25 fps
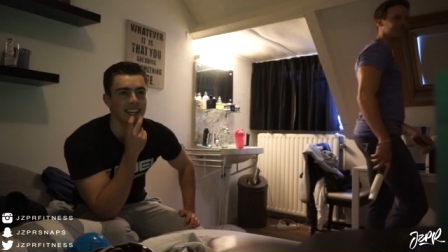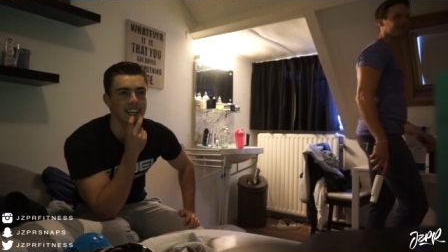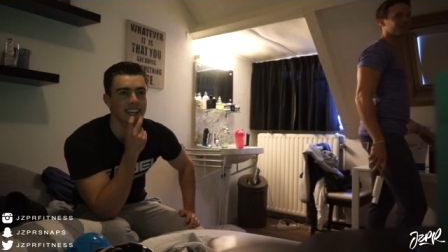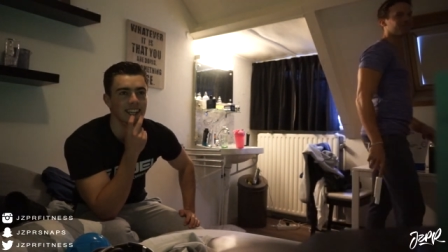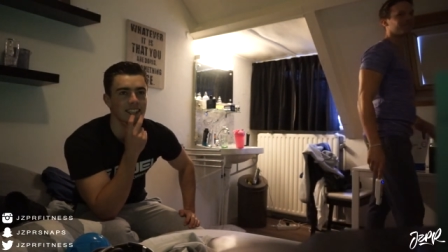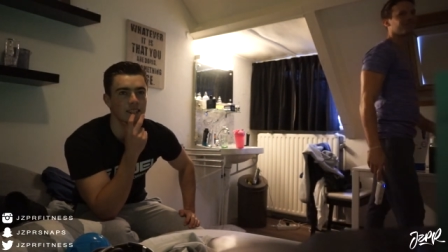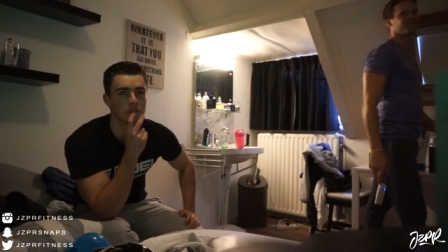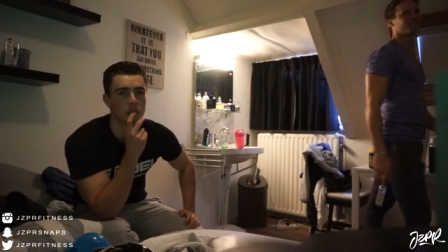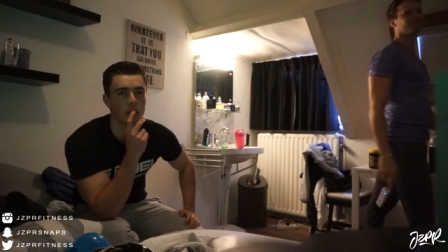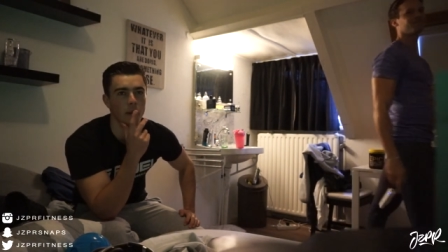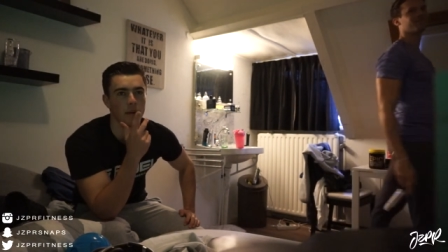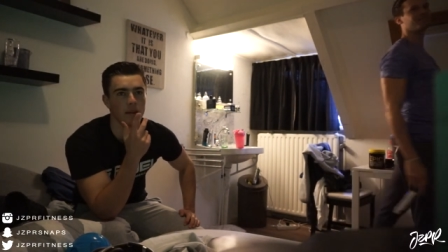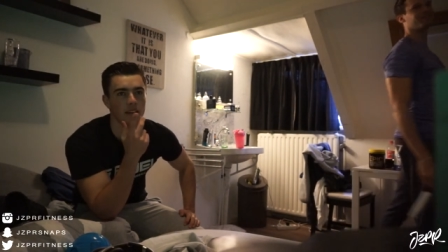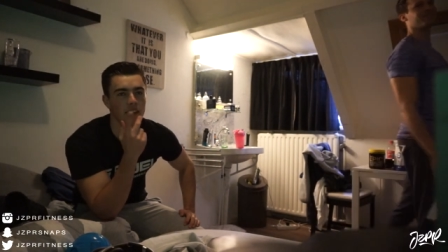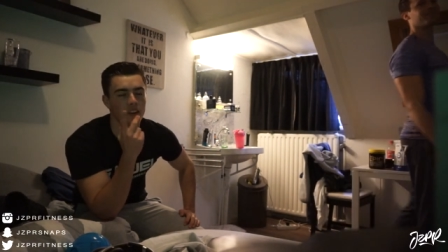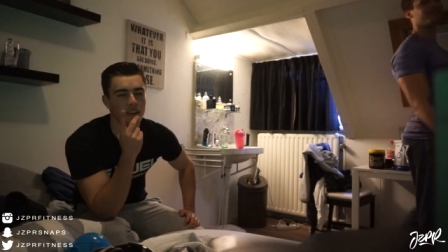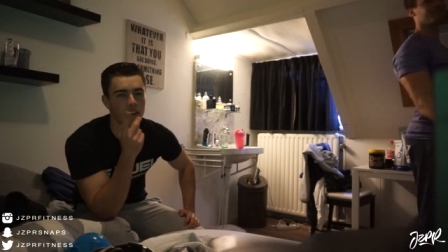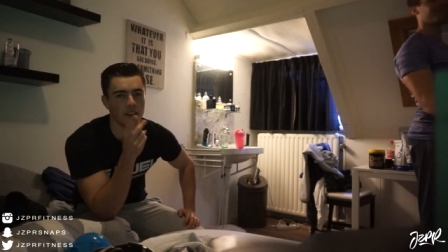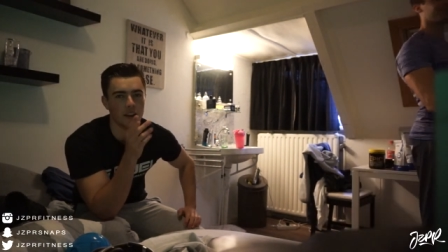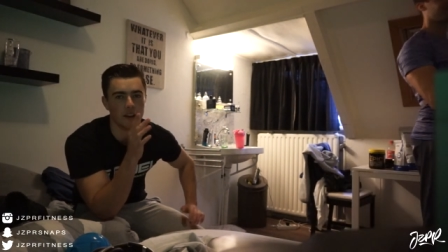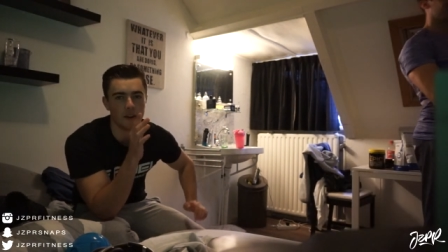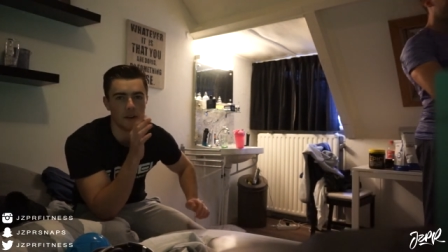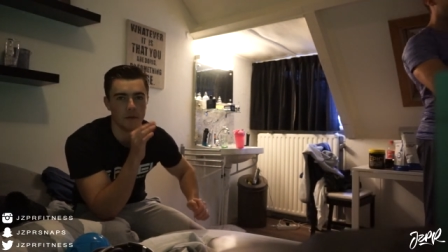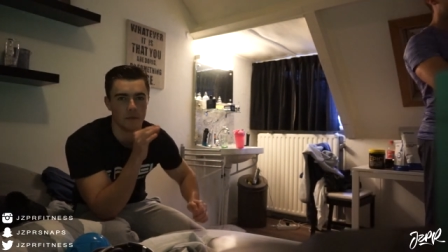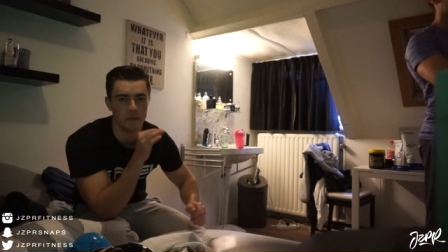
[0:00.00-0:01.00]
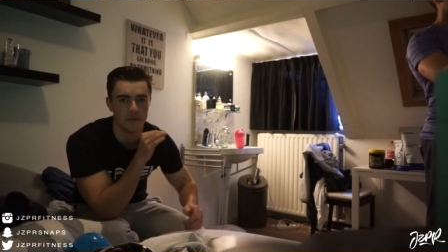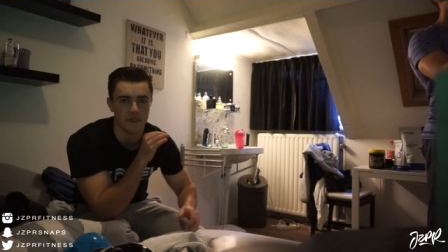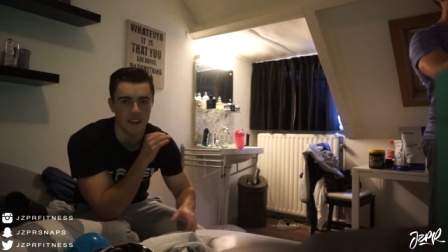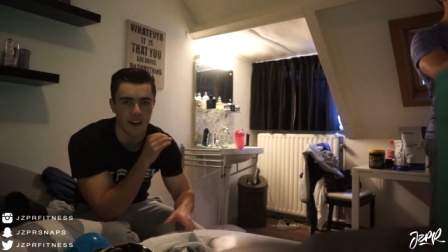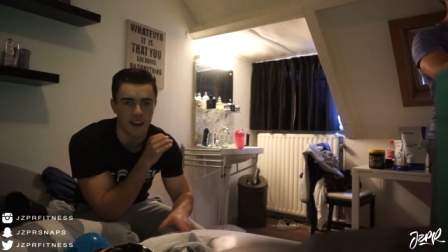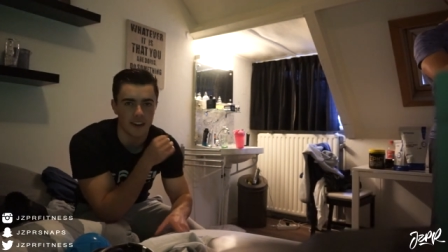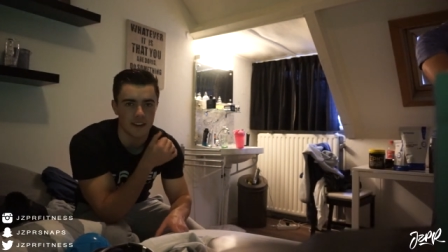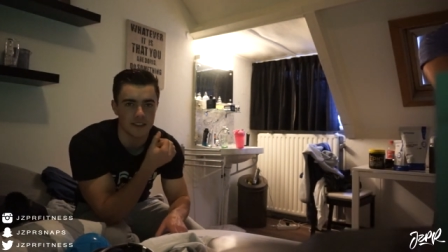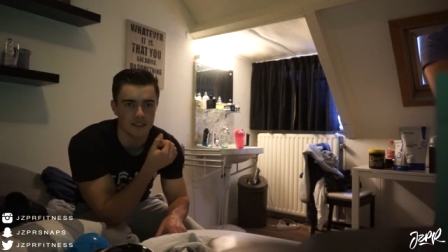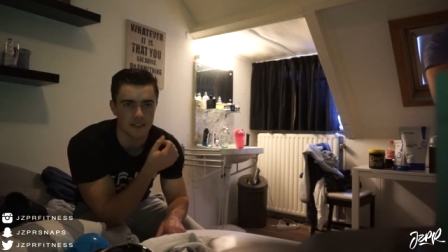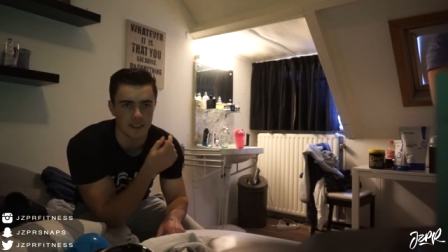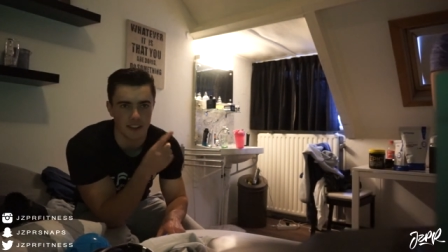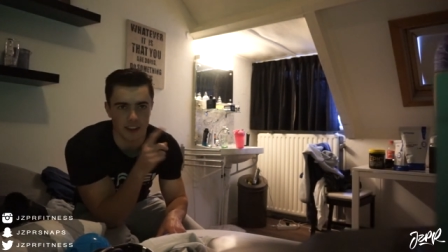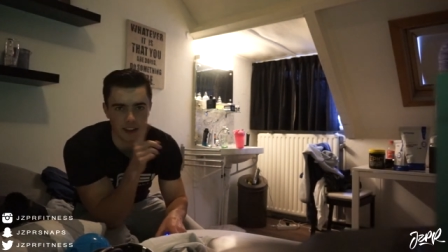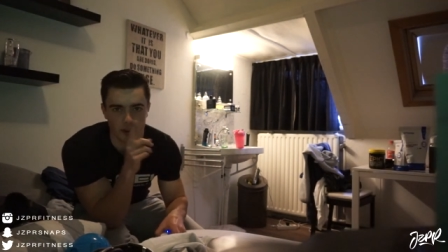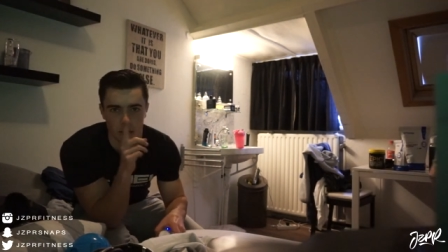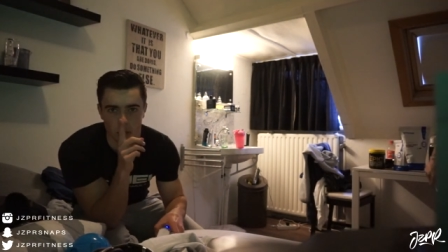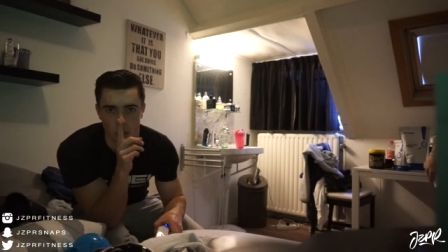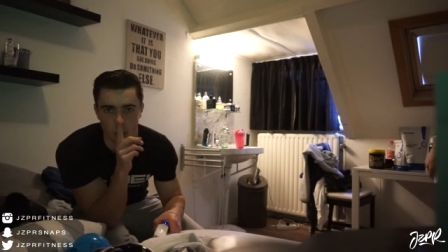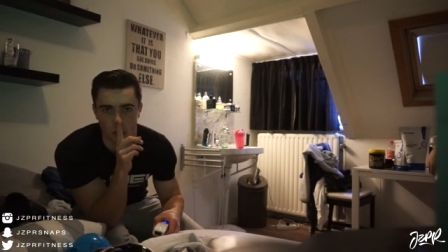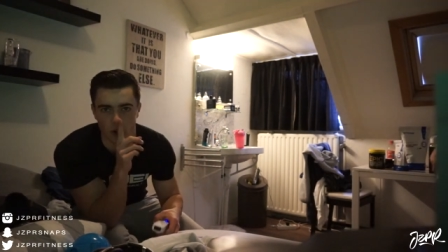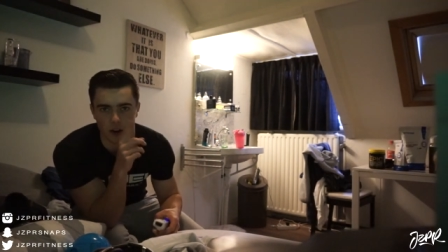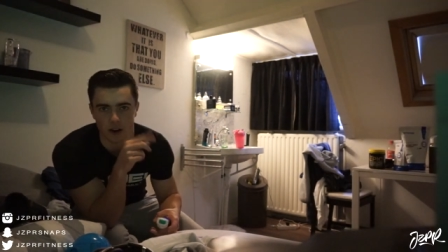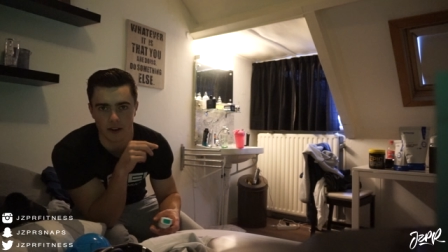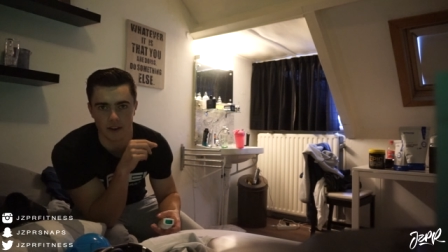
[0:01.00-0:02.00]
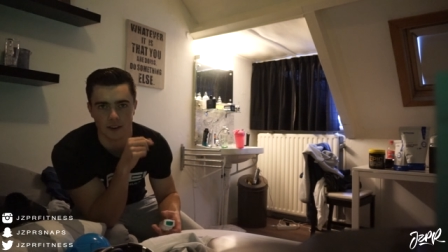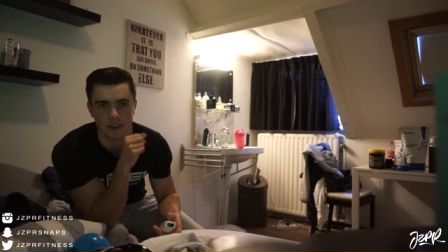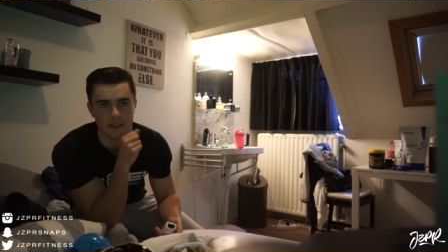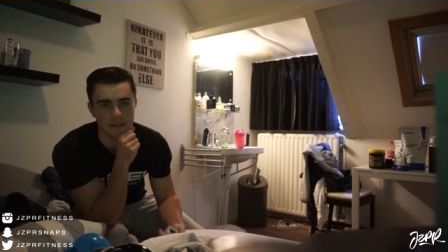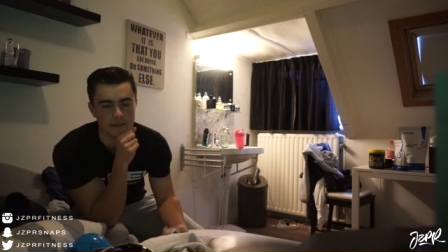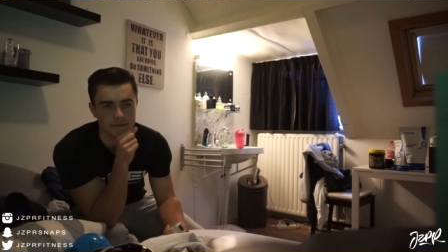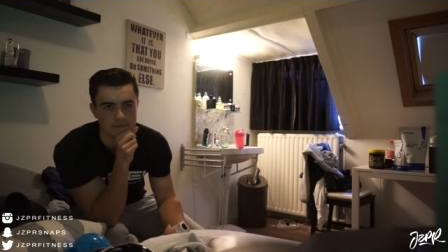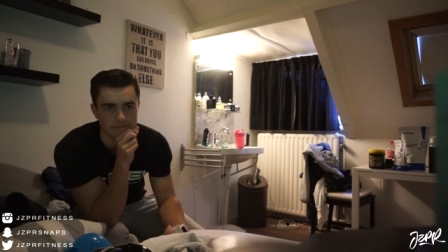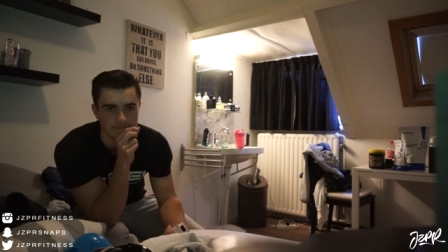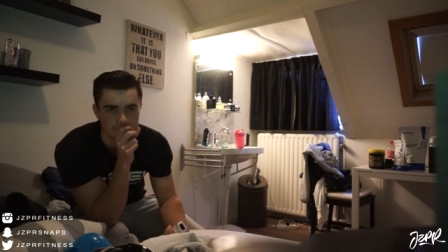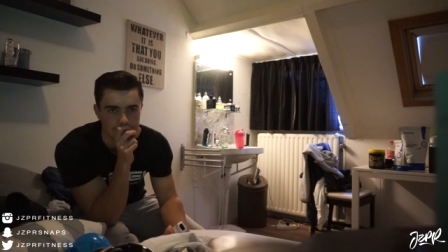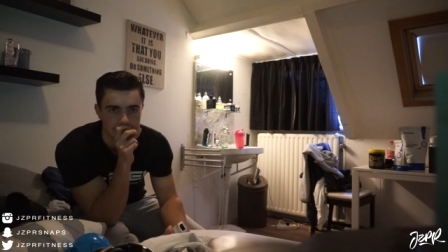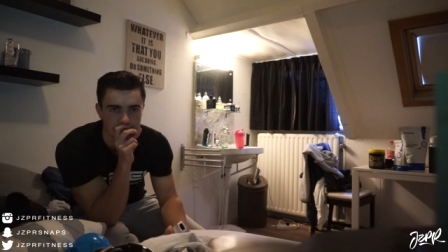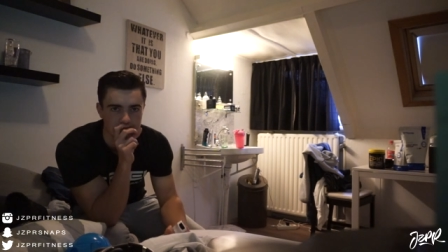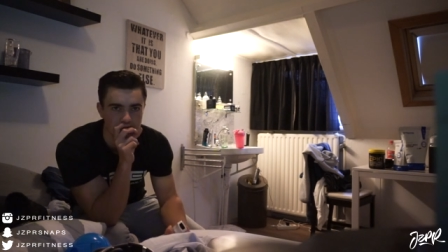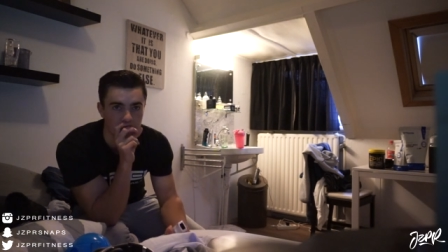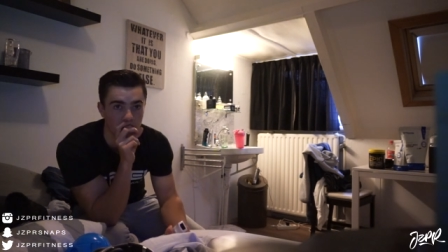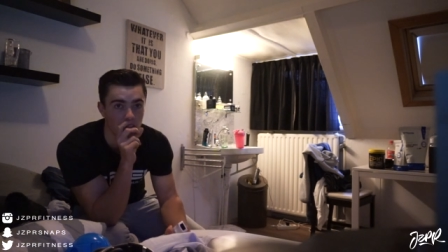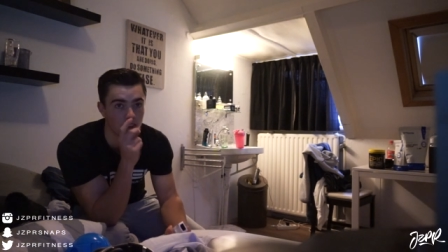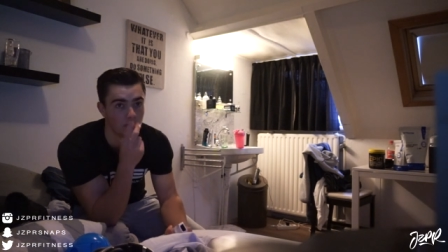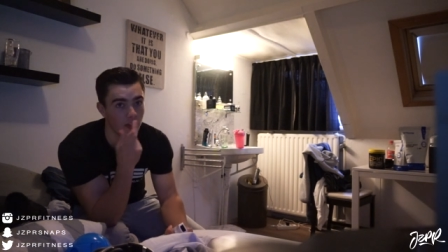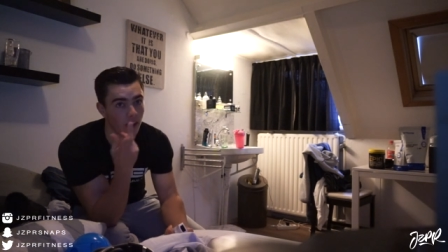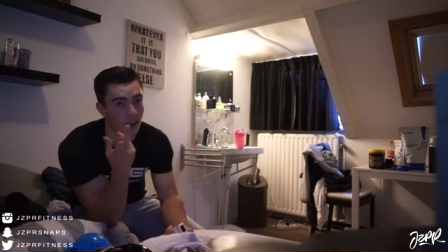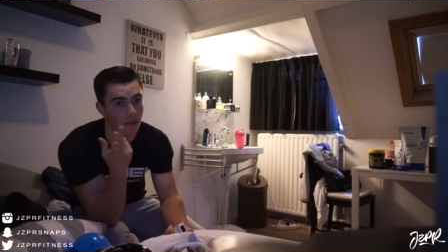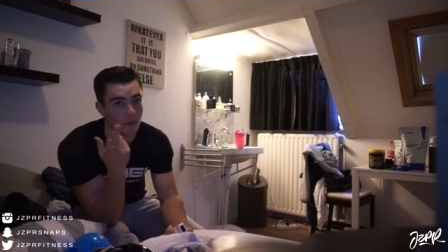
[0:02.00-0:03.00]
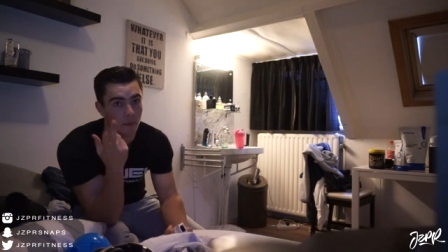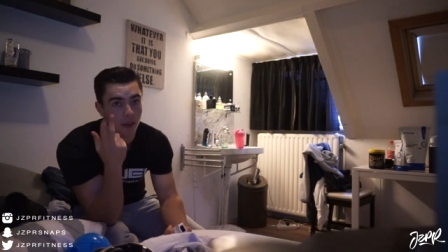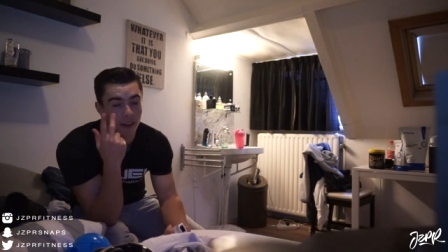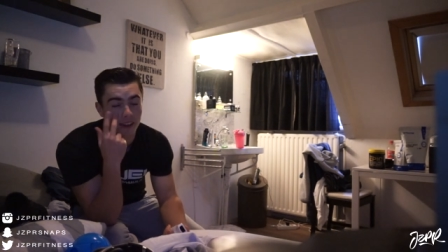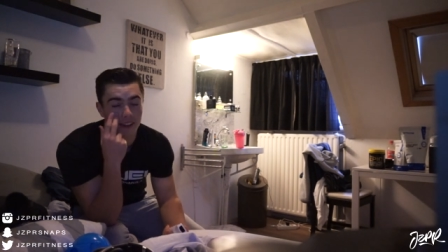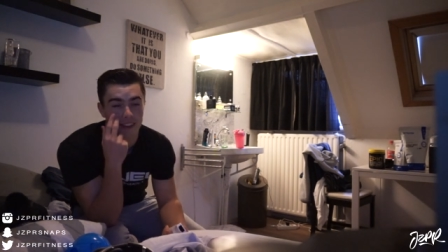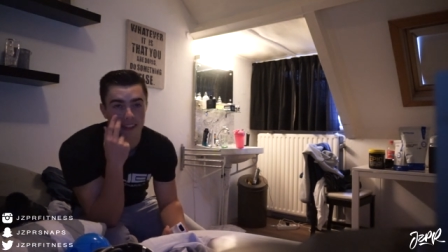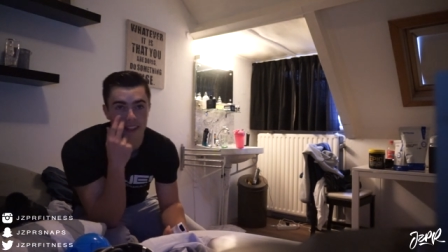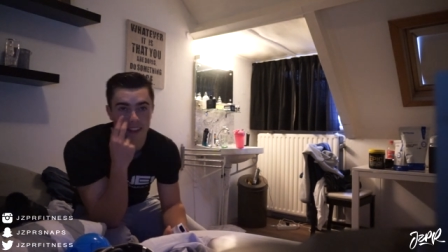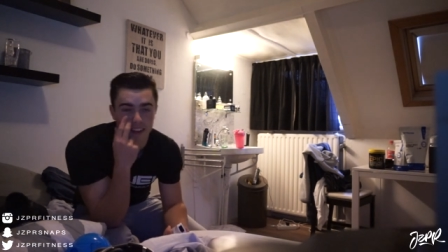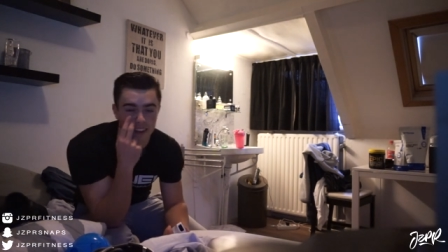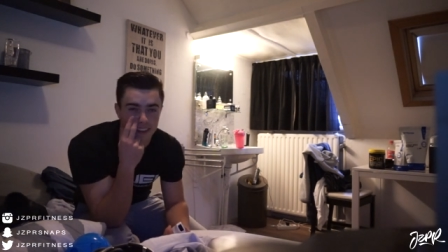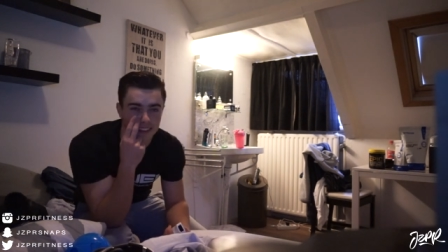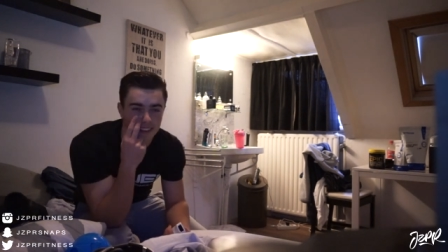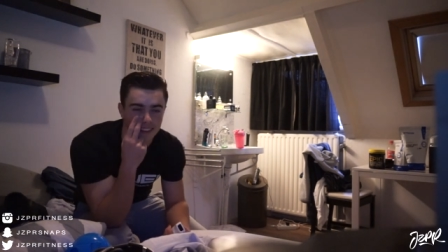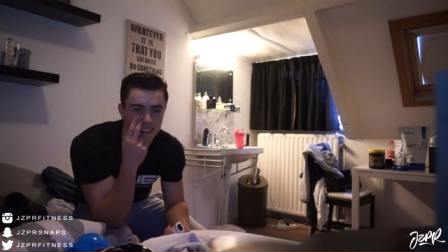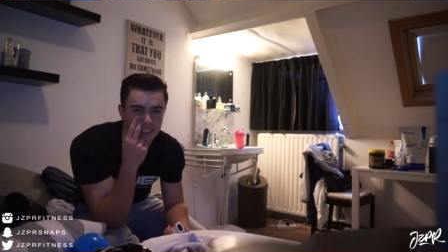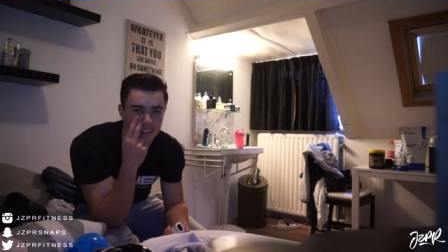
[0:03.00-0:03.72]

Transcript: It's probably gonna go down to like one if I make this